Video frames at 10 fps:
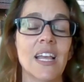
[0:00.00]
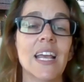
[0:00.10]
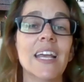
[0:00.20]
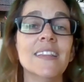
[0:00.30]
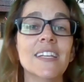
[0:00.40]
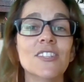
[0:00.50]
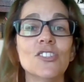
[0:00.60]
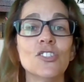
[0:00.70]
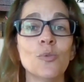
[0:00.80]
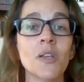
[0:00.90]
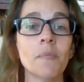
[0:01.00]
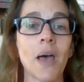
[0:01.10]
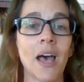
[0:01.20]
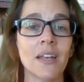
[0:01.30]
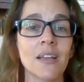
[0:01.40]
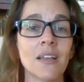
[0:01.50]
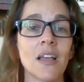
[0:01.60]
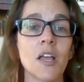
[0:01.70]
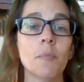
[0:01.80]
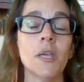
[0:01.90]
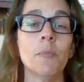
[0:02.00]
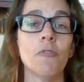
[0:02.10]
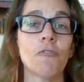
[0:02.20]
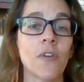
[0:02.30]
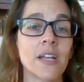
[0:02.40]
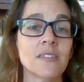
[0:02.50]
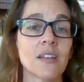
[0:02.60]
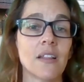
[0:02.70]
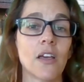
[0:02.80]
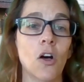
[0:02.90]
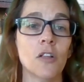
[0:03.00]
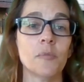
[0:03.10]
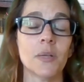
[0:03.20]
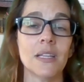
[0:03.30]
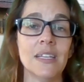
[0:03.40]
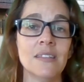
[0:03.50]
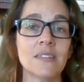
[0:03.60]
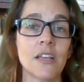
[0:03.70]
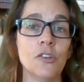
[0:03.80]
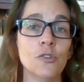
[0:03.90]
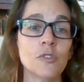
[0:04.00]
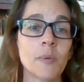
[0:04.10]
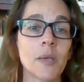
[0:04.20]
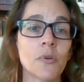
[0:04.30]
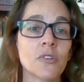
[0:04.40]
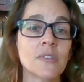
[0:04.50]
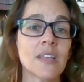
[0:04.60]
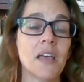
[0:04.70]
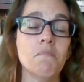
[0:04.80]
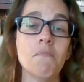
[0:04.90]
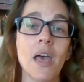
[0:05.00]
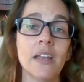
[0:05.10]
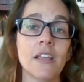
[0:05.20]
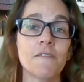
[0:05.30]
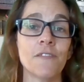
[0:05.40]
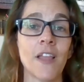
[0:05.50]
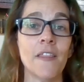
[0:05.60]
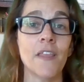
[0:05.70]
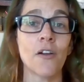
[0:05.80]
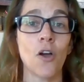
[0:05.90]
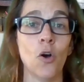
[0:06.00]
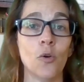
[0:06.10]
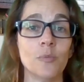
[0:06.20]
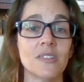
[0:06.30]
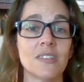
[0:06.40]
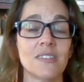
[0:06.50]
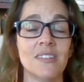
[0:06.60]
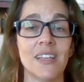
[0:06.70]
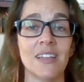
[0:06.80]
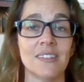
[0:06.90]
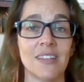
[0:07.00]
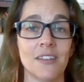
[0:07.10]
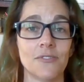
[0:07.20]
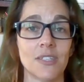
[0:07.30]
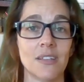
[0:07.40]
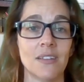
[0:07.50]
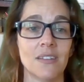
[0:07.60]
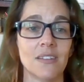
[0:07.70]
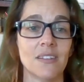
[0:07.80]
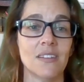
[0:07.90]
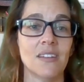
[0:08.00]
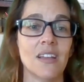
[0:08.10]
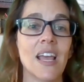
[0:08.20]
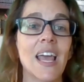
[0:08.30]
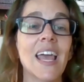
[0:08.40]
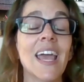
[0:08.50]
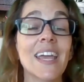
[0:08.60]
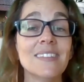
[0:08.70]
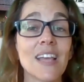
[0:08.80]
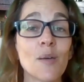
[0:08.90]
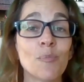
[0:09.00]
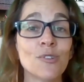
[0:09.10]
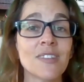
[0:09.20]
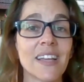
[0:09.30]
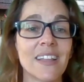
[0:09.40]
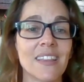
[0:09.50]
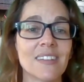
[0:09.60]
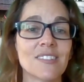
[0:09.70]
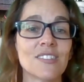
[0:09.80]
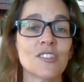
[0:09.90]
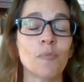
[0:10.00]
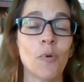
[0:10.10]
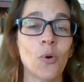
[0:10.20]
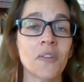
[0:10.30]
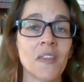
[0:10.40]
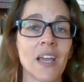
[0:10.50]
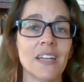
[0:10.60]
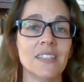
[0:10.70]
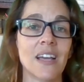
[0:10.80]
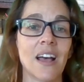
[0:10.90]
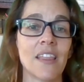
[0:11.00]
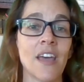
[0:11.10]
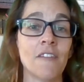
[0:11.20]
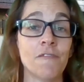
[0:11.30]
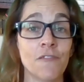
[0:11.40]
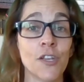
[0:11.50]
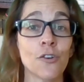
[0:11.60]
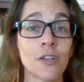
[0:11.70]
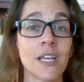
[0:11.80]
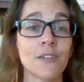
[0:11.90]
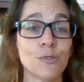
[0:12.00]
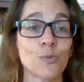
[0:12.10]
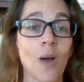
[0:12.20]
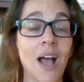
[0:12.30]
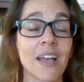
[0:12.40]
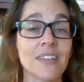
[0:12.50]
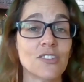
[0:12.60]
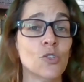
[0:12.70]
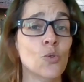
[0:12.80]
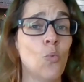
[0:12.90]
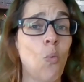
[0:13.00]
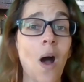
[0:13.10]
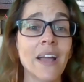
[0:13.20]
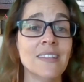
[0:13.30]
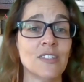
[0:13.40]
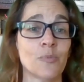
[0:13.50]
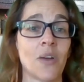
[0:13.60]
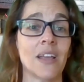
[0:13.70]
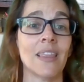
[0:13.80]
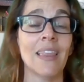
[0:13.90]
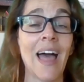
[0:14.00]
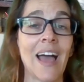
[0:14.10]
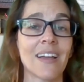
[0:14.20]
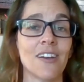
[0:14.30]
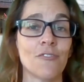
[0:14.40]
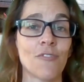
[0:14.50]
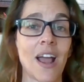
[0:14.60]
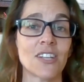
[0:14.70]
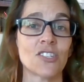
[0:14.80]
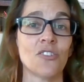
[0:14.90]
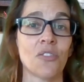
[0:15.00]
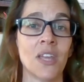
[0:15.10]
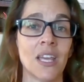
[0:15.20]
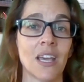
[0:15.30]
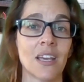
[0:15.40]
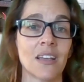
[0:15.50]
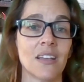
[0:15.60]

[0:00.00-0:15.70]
In the ensuing panic, people frantically called police and newspapers, and many fled their homes seeking safety. Examples like this support the idea that fear gives rise to widespread lack of rational thinking.